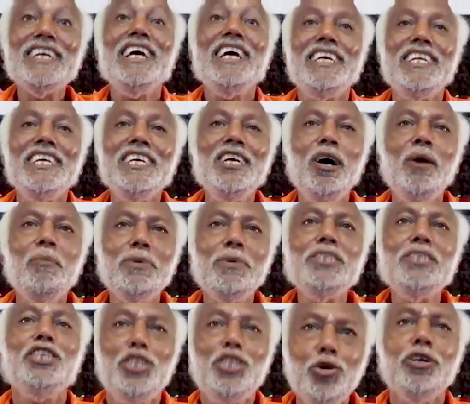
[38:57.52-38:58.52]
Getting up,
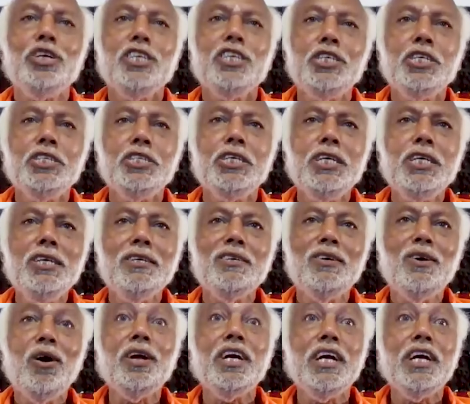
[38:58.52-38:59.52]
is it your decision
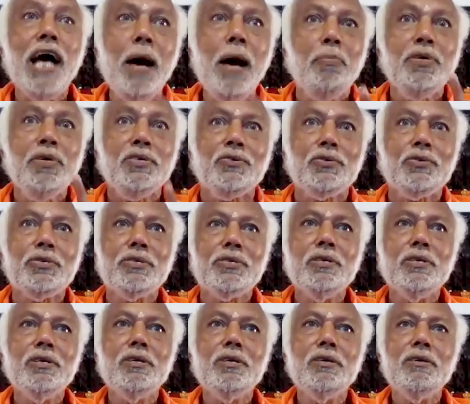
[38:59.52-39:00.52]
or it happens?